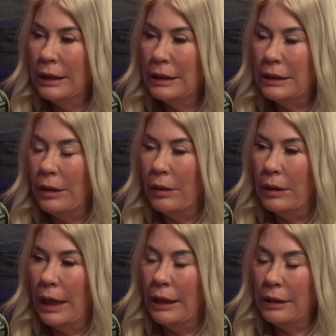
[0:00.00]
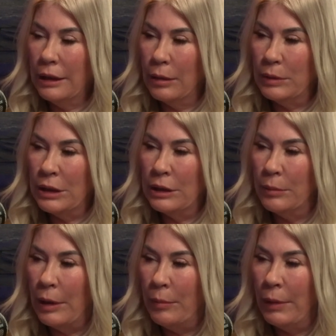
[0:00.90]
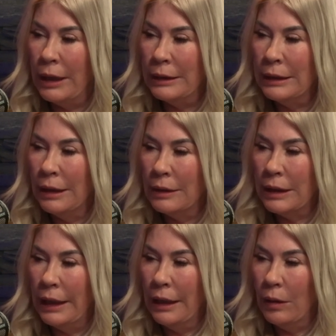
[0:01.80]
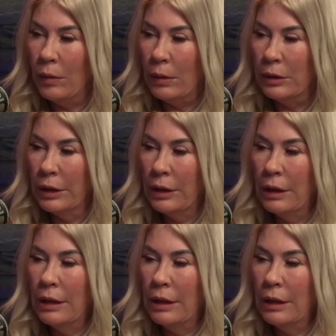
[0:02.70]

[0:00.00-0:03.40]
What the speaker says: So that comes into my mind now as I get older.